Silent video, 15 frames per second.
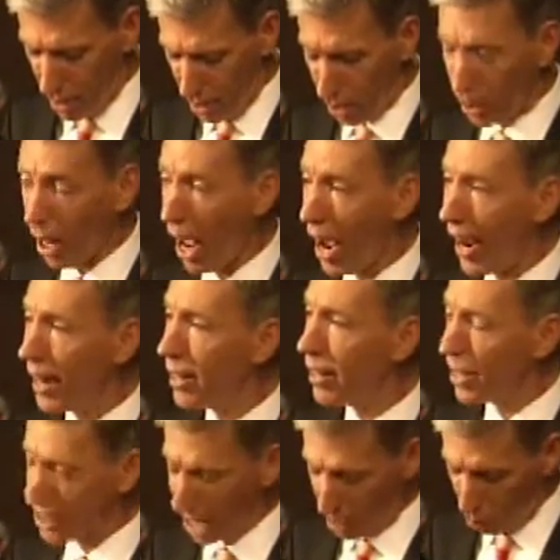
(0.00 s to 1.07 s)
Glide
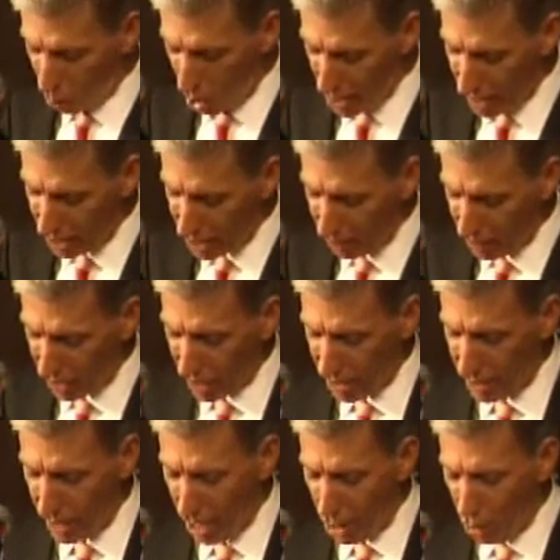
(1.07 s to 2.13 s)
is at one end of the
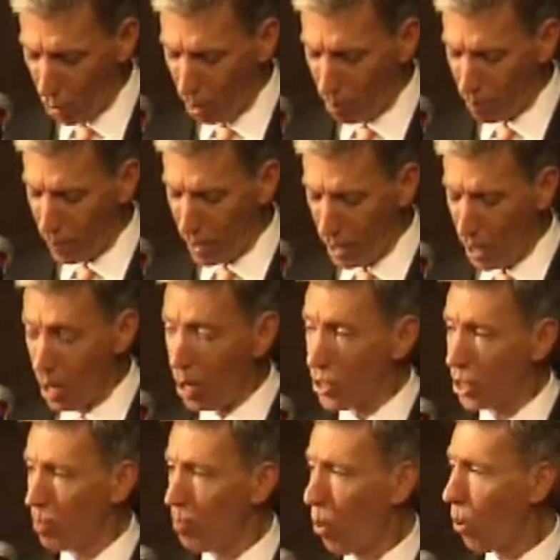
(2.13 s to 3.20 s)
continuum,
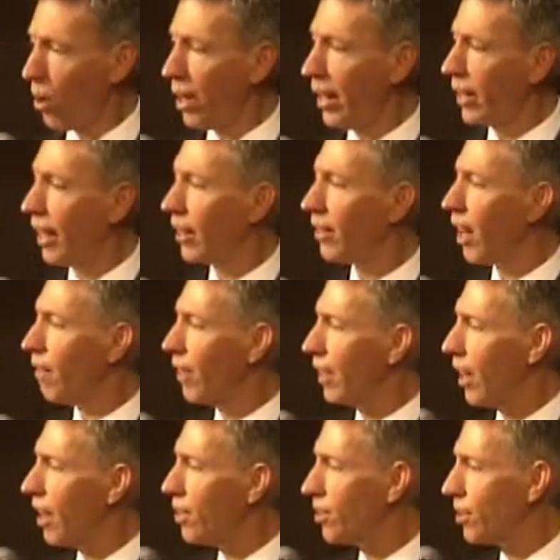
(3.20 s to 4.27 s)
supporting and loving
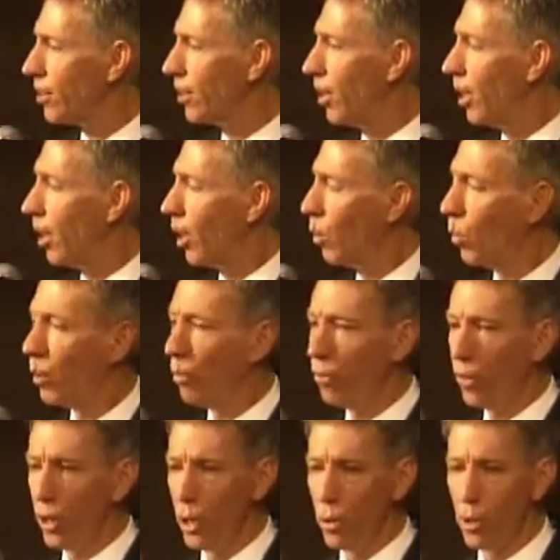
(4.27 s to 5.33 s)
us when
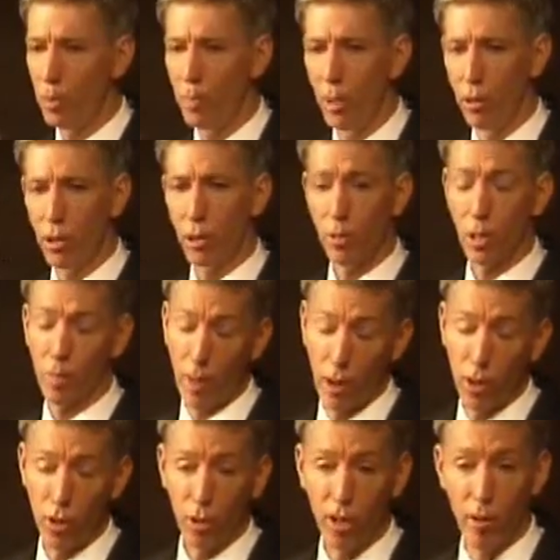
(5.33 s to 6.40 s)
few
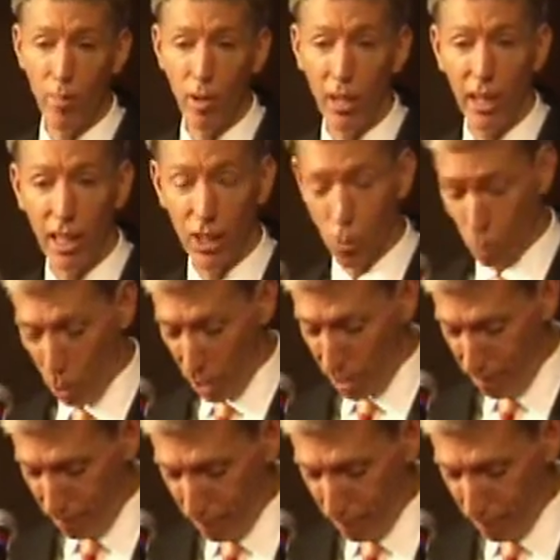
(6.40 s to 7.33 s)
spiritual communities would.